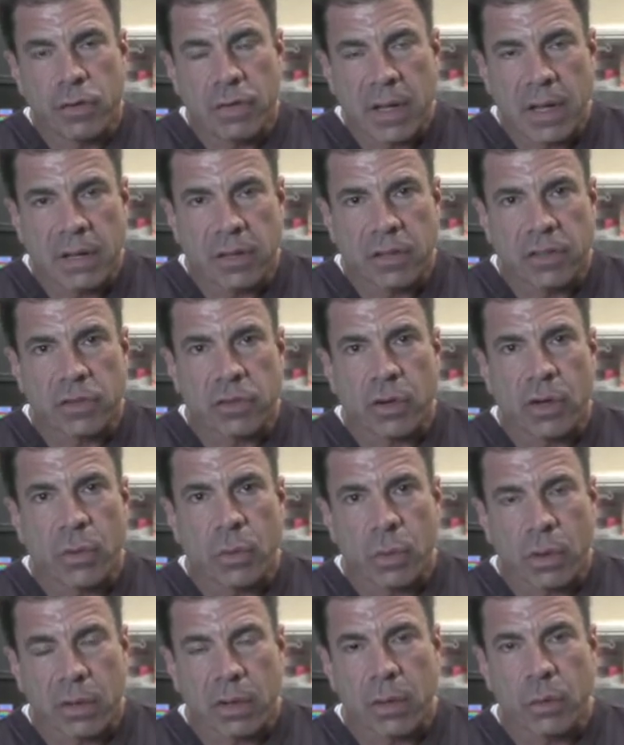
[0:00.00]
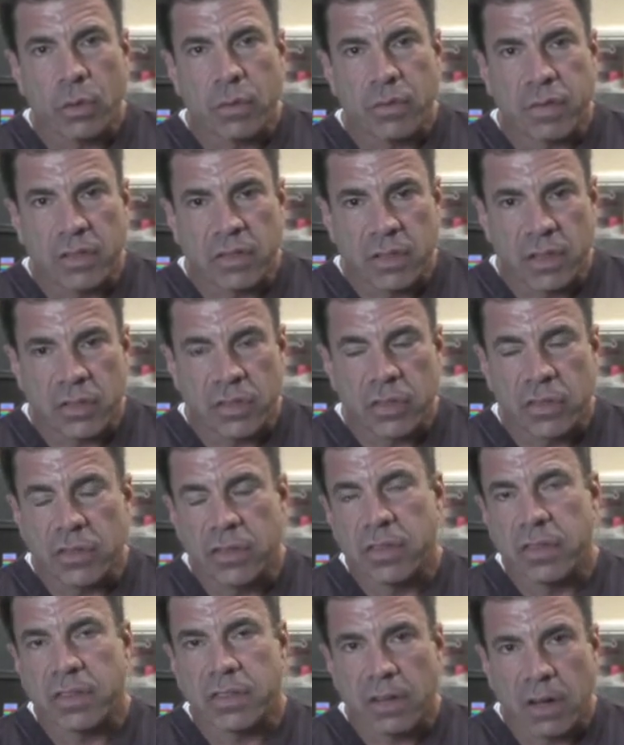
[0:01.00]
of industry working with
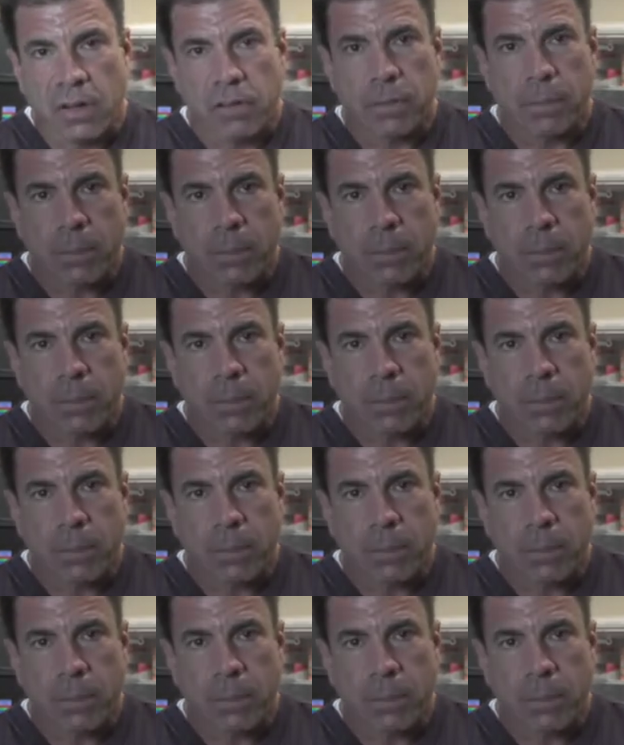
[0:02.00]
physicians to solve a